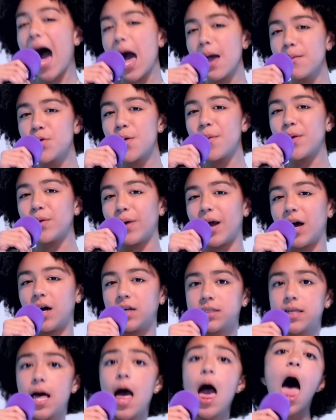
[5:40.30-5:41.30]
I'm Ruby
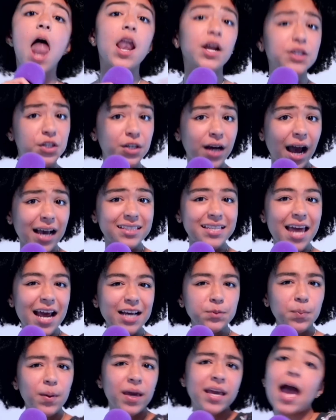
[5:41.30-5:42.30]
Rails. I'll see you guys
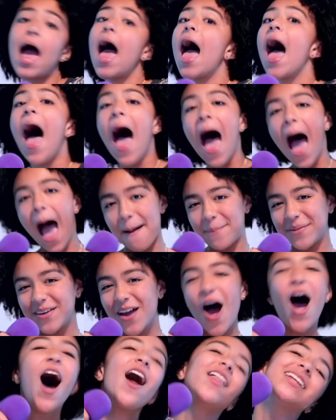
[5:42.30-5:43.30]
next week.
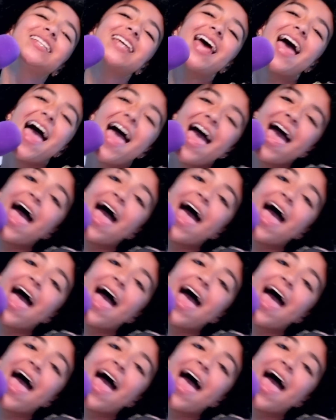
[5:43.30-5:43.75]
Happy holidays!